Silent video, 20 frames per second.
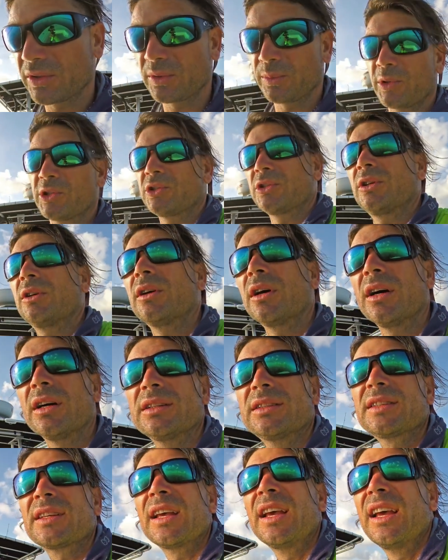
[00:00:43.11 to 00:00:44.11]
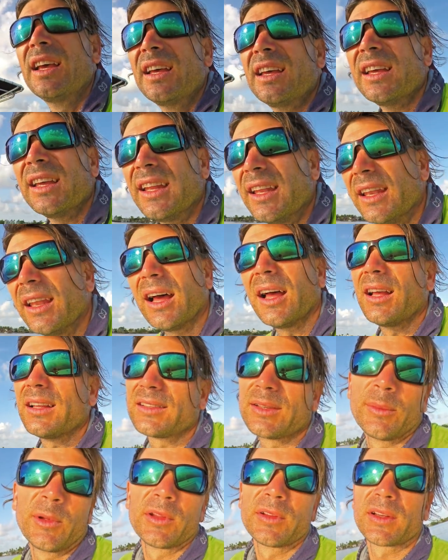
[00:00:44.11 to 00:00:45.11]
There's a bunch of grunts and uh,
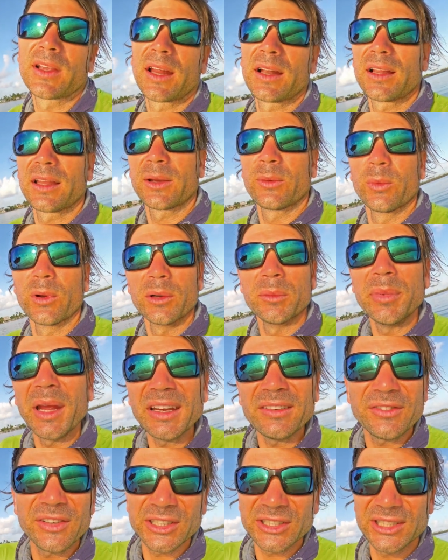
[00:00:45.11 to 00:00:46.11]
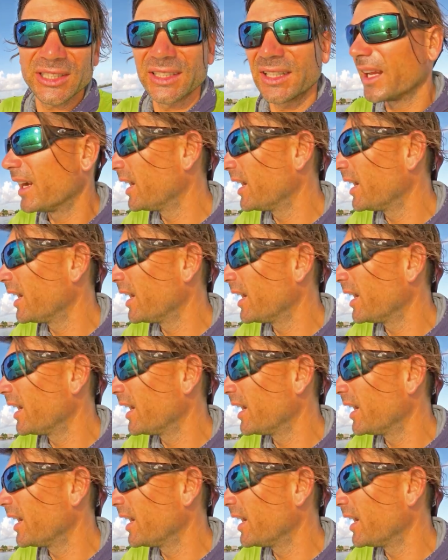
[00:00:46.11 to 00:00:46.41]
some other kind of like weird bait fish in